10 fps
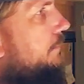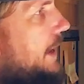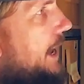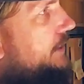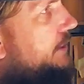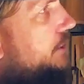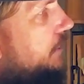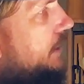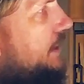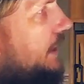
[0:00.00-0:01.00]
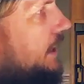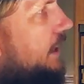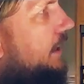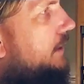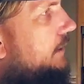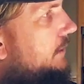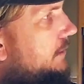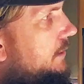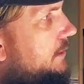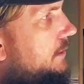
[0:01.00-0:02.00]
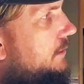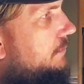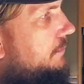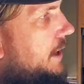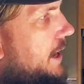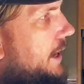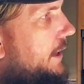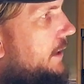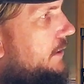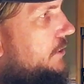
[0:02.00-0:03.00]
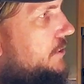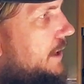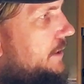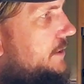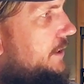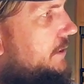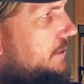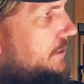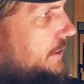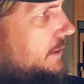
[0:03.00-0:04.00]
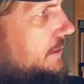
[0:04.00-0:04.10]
Pants and shorts here. My trusty old